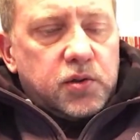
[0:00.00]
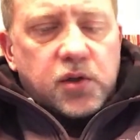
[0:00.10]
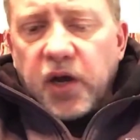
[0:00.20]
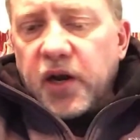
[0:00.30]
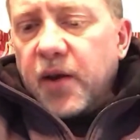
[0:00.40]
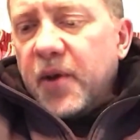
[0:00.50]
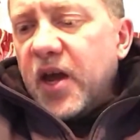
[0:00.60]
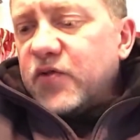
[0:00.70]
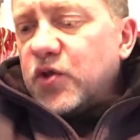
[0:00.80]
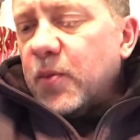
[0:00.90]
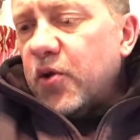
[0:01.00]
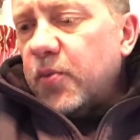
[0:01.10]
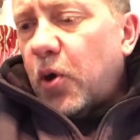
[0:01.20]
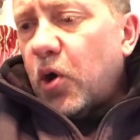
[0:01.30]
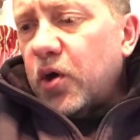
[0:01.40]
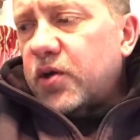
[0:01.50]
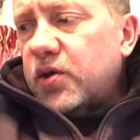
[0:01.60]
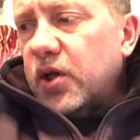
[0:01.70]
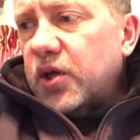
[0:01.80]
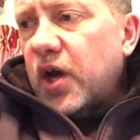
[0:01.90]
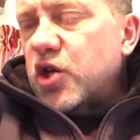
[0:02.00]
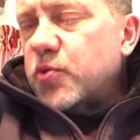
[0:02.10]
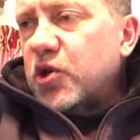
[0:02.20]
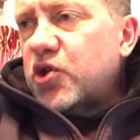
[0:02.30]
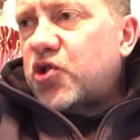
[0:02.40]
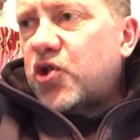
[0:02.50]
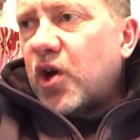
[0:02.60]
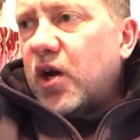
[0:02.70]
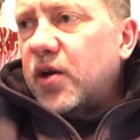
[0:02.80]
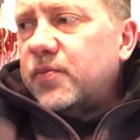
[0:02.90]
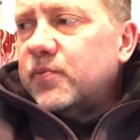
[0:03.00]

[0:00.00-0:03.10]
Ty and I may have some other park engagements, uh,